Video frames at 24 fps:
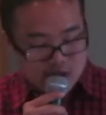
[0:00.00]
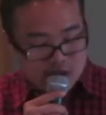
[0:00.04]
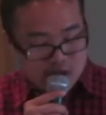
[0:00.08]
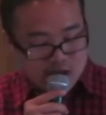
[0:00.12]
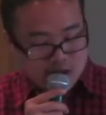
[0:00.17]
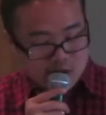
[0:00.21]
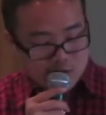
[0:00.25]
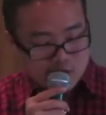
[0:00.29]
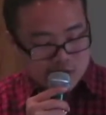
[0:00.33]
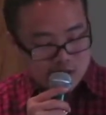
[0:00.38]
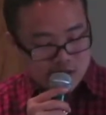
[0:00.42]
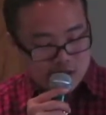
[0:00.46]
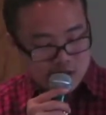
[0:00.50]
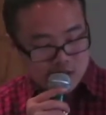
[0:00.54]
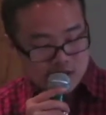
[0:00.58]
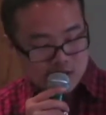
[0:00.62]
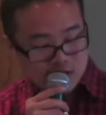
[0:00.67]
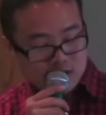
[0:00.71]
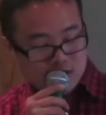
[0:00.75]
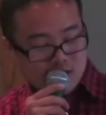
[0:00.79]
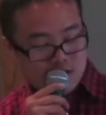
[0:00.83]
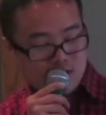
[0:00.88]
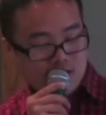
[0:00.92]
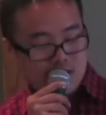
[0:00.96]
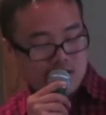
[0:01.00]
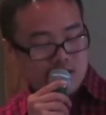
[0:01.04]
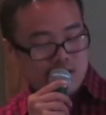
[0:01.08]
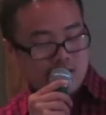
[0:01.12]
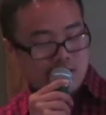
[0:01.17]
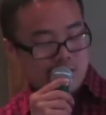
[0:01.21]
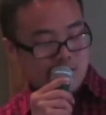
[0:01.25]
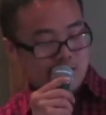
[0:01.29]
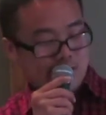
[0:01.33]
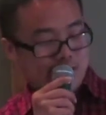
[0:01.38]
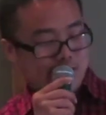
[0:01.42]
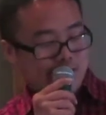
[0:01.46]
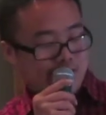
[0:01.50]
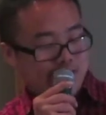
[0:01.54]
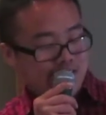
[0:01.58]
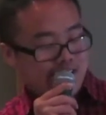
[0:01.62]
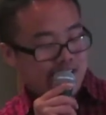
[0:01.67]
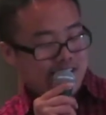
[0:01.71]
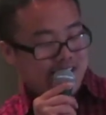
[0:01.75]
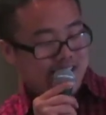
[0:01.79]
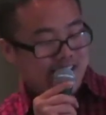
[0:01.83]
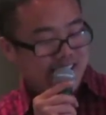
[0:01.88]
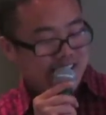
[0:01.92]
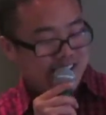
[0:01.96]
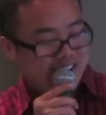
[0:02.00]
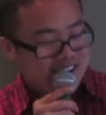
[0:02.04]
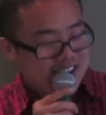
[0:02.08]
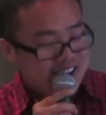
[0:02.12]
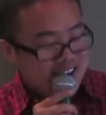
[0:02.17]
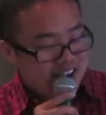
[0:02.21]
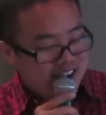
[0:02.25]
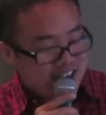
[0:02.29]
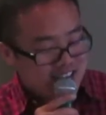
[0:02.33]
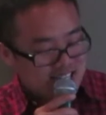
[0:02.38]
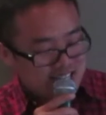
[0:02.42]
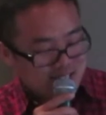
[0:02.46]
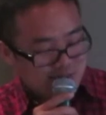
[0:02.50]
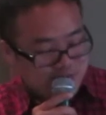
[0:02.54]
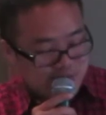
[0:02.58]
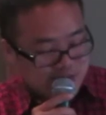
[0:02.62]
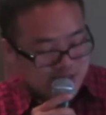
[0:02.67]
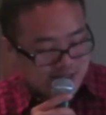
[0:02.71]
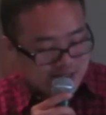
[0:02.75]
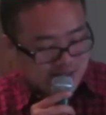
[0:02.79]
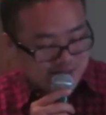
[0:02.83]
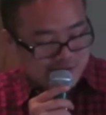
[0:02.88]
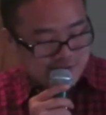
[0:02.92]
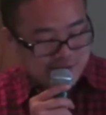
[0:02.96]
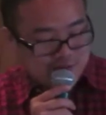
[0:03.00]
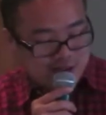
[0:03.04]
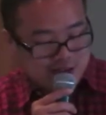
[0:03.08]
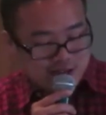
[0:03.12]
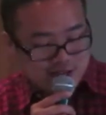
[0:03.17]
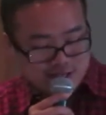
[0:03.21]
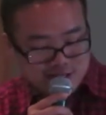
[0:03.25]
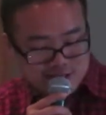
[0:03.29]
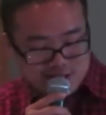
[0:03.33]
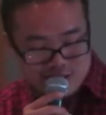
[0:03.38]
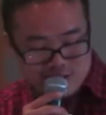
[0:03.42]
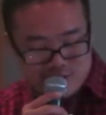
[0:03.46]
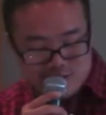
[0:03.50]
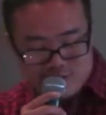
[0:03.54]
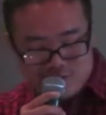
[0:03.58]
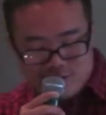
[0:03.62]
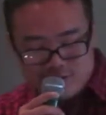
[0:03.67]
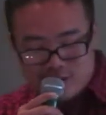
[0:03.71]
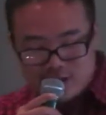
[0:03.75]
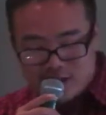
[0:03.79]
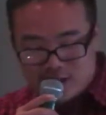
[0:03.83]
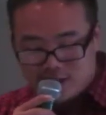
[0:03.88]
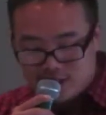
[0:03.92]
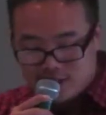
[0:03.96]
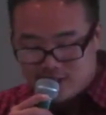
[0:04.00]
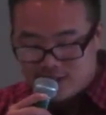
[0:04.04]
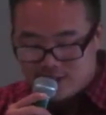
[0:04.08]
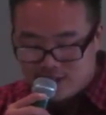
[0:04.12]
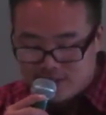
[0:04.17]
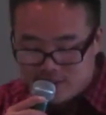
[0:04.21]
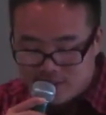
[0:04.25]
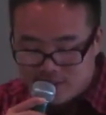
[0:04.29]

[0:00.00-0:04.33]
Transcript: And with him or her, I speak face to face.